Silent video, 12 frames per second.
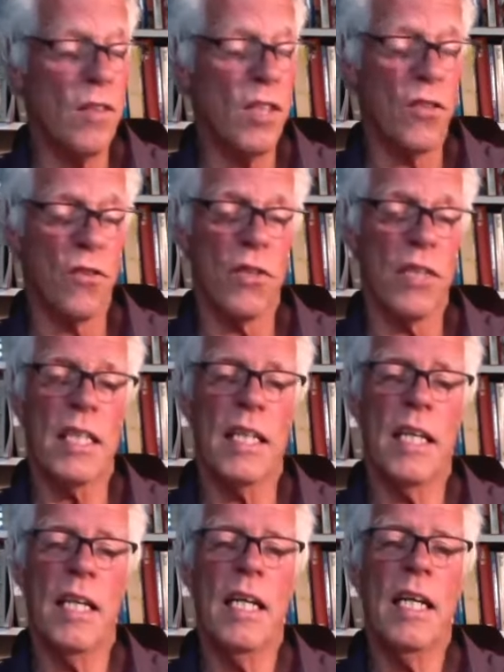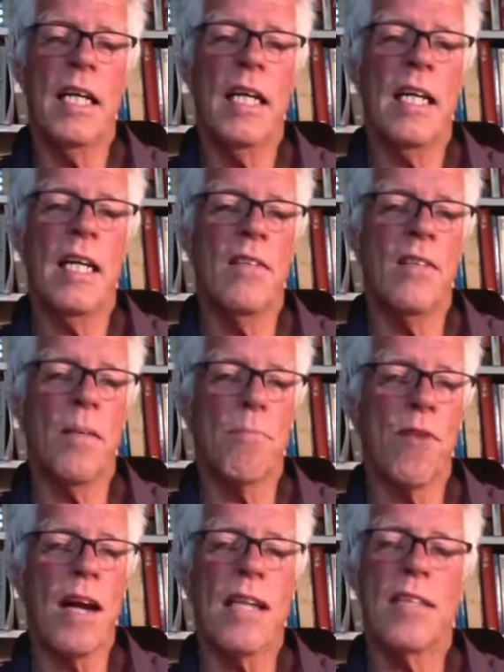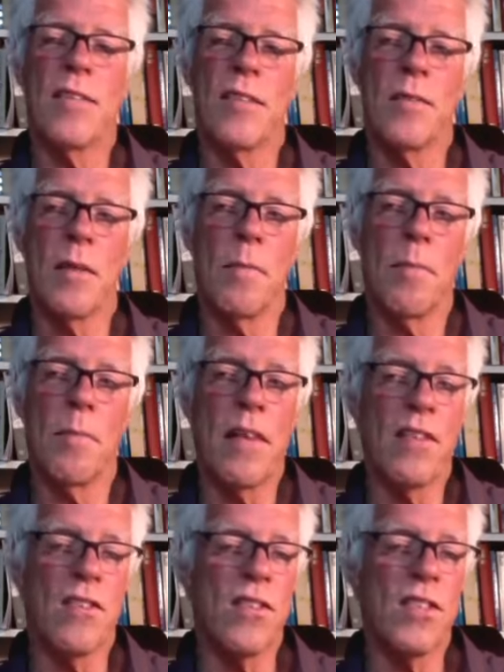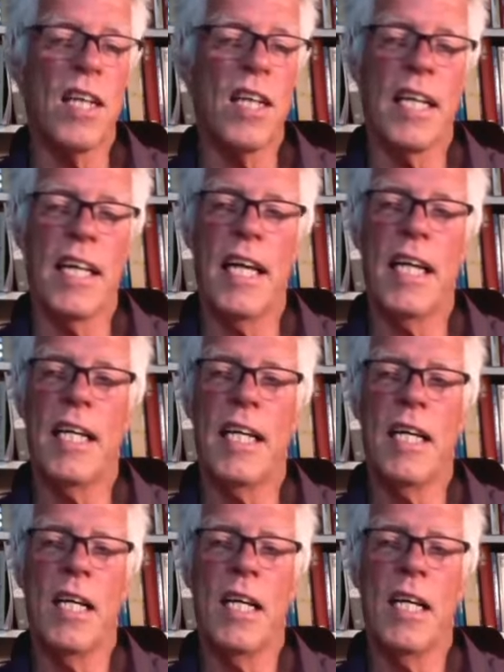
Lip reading: history is the practice by the CIA